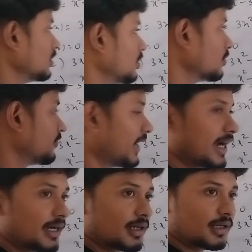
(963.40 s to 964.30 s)
to find
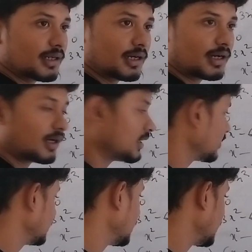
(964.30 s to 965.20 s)

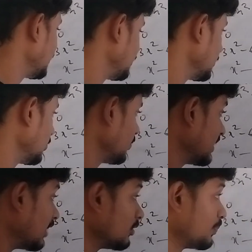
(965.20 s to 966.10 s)
the
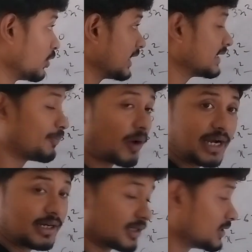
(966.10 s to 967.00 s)
without putting the point
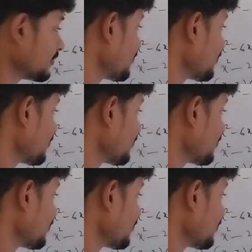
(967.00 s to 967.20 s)
here,